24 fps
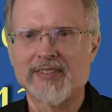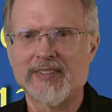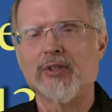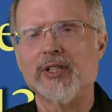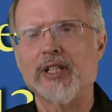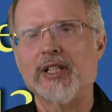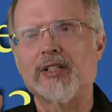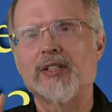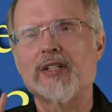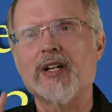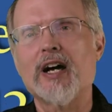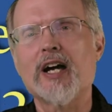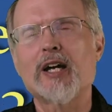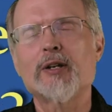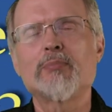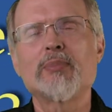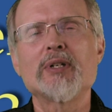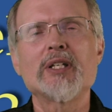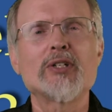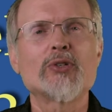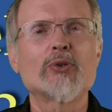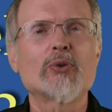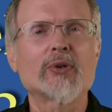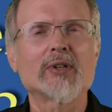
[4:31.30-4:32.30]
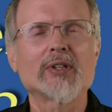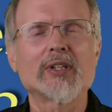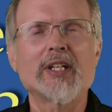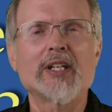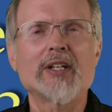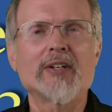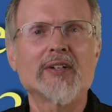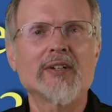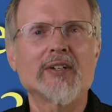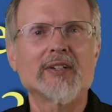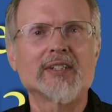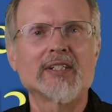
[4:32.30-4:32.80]
Let God be your
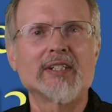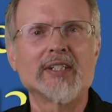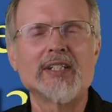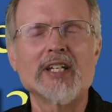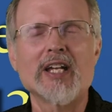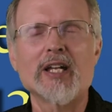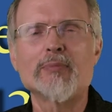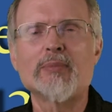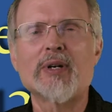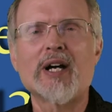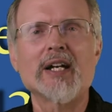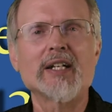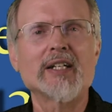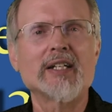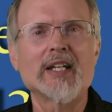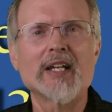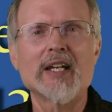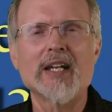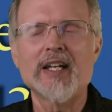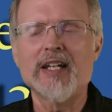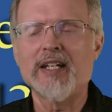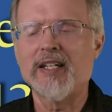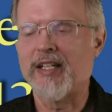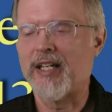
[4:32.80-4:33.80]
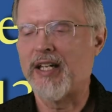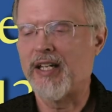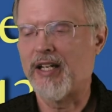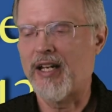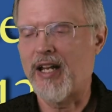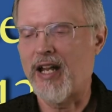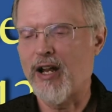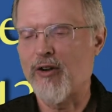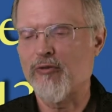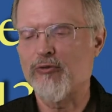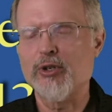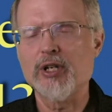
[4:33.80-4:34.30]
leader day by day in
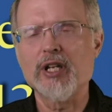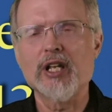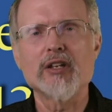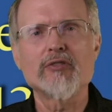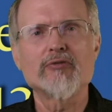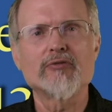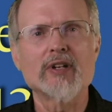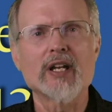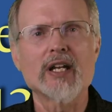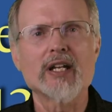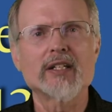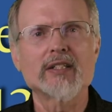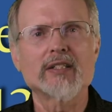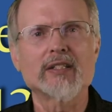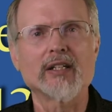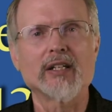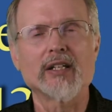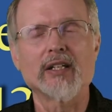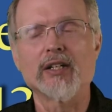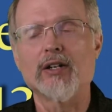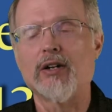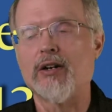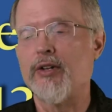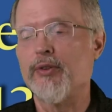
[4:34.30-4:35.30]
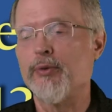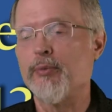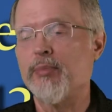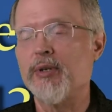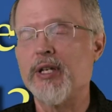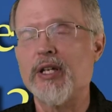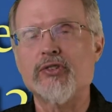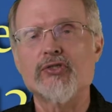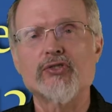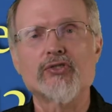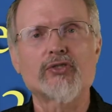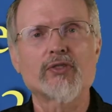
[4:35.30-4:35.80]
every event and in all the
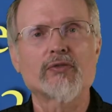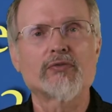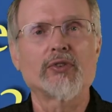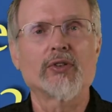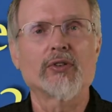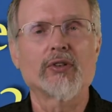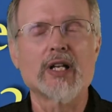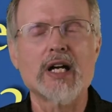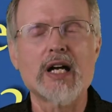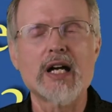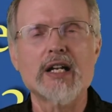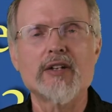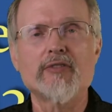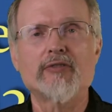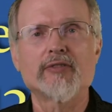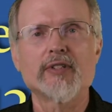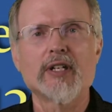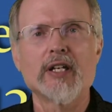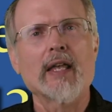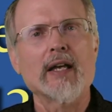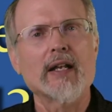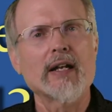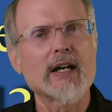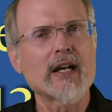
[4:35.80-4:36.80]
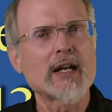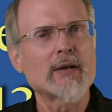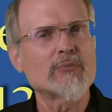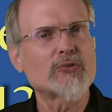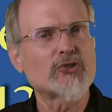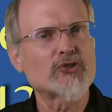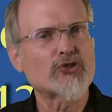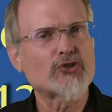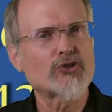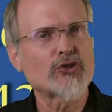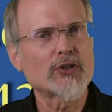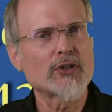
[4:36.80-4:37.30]
pieces of your life. And I'm
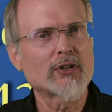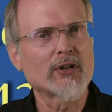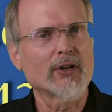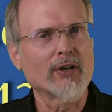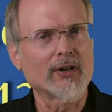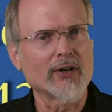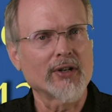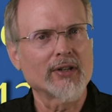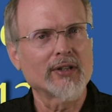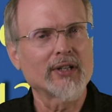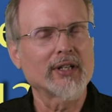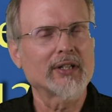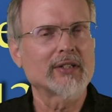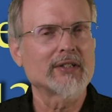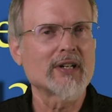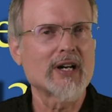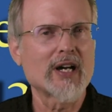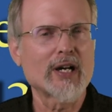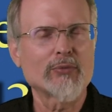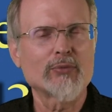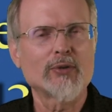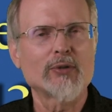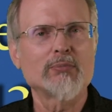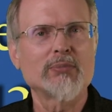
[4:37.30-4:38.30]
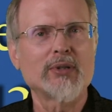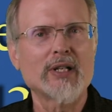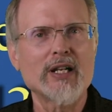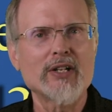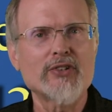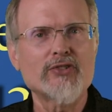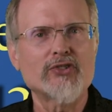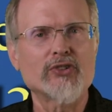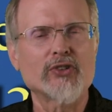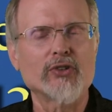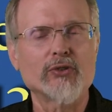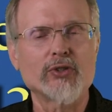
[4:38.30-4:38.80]
sure that God will
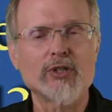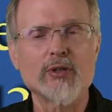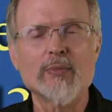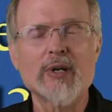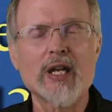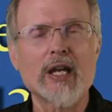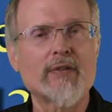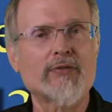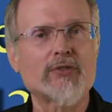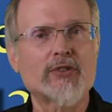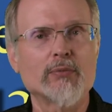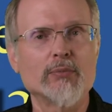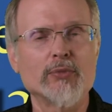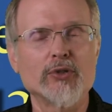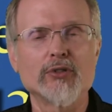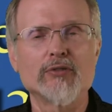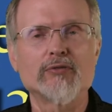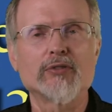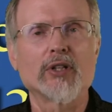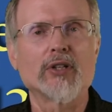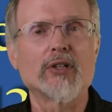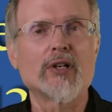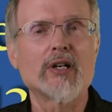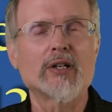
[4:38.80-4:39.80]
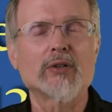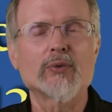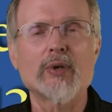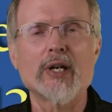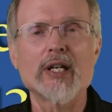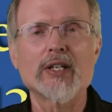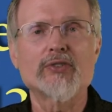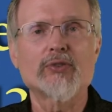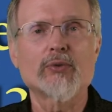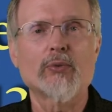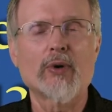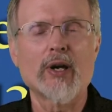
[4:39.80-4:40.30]
bless you. You may have to move a long
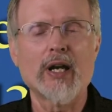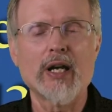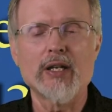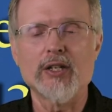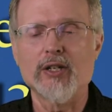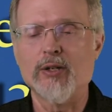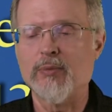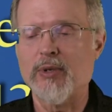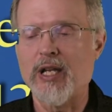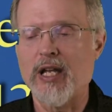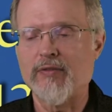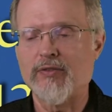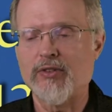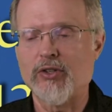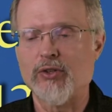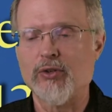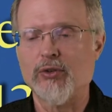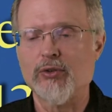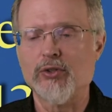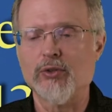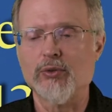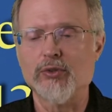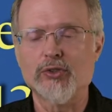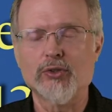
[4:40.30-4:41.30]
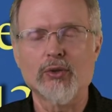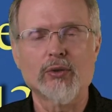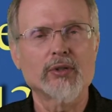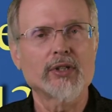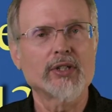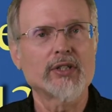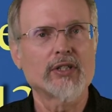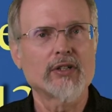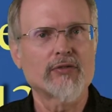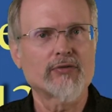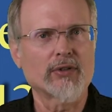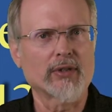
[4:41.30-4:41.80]
ways away. You may have to go into a
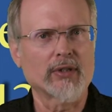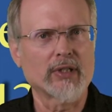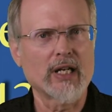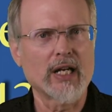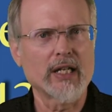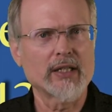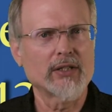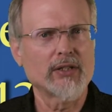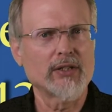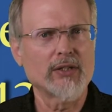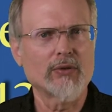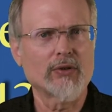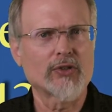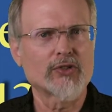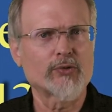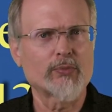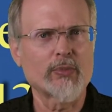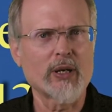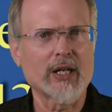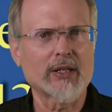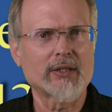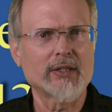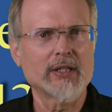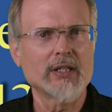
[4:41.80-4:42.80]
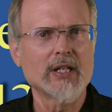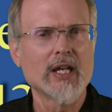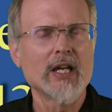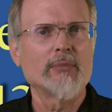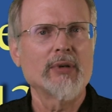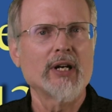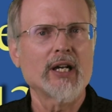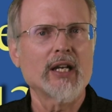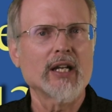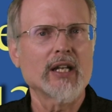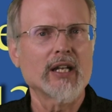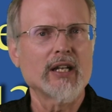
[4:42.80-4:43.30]
totally different line than you expected.
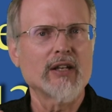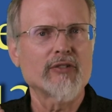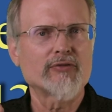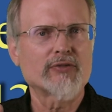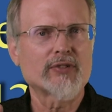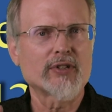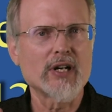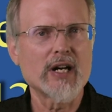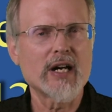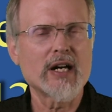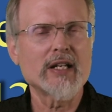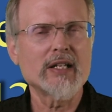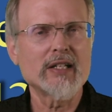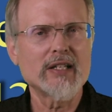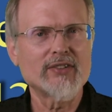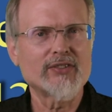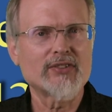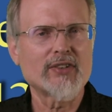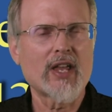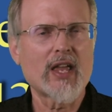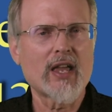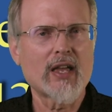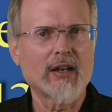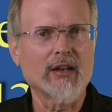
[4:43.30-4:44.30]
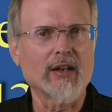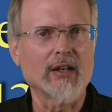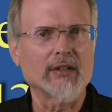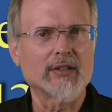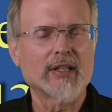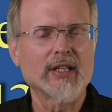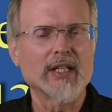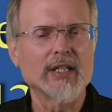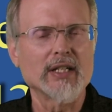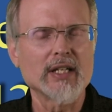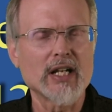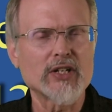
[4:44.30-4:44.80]
But if God is in it,
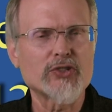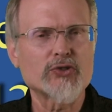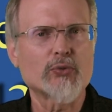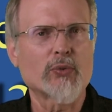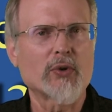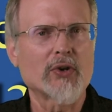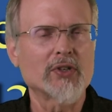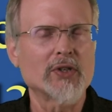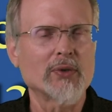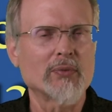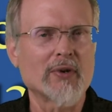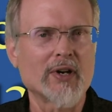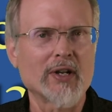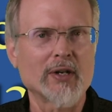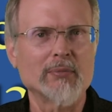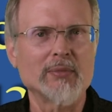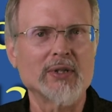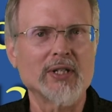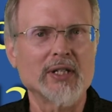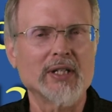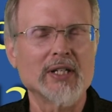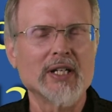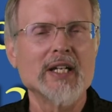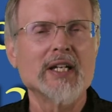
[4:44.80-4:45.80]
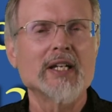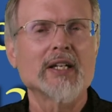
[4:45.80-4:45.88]
then that's where you want to be.